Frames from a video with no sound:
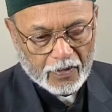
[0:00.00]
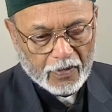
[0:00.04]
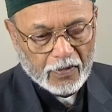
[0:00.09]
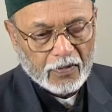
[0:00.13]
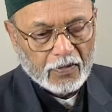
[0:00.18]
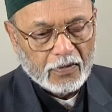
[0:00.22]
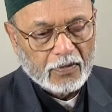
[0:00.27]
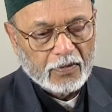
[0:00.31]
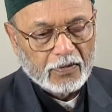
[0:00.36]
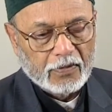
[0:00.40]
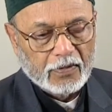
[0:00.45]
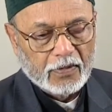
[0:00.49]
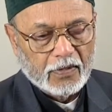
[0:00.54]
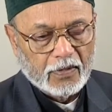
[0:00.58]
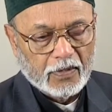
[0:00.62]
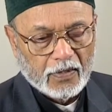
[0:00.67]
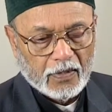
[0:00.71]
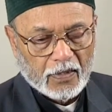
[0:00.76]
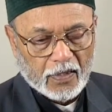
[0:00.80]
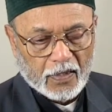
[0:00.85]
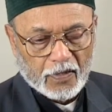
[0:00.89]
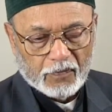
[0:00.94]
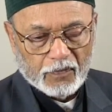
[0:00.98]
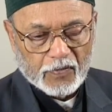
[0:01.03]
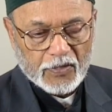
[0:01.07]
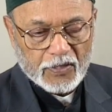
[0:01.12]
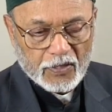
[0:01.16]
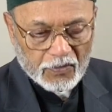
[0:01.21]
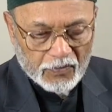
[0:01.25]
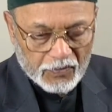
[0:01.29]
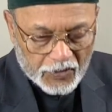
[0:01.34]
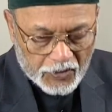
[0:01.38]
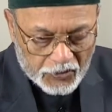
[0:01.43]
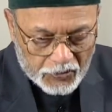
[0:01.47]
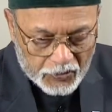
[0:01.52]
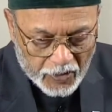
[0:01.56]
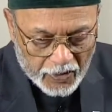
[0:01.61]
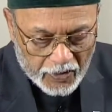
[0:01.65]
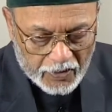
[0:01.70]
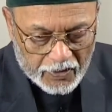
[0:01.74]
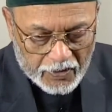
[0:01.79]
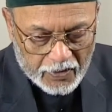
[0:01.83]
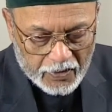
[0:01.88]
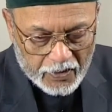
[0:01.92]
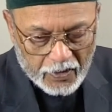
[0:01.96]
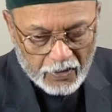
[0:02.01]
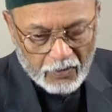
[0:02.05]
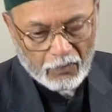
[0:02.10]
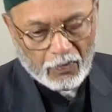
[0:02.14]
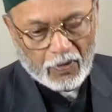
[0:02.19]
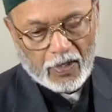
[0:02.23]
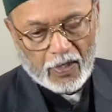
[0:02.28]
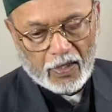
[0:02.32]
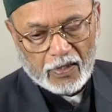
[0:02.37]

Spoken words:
Third, it was a retreat where